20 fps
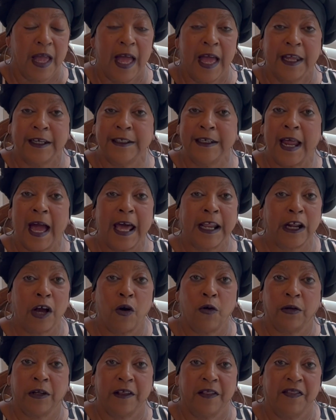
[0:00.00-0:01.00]
Not
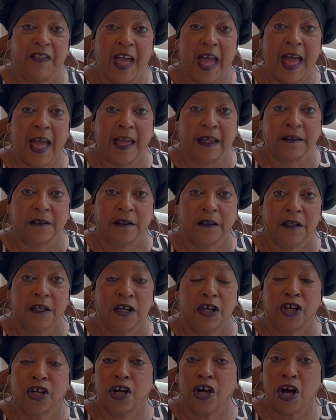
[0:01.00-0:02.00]
only that,
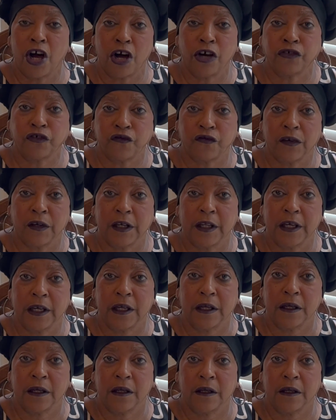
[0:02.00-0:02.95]
culturally,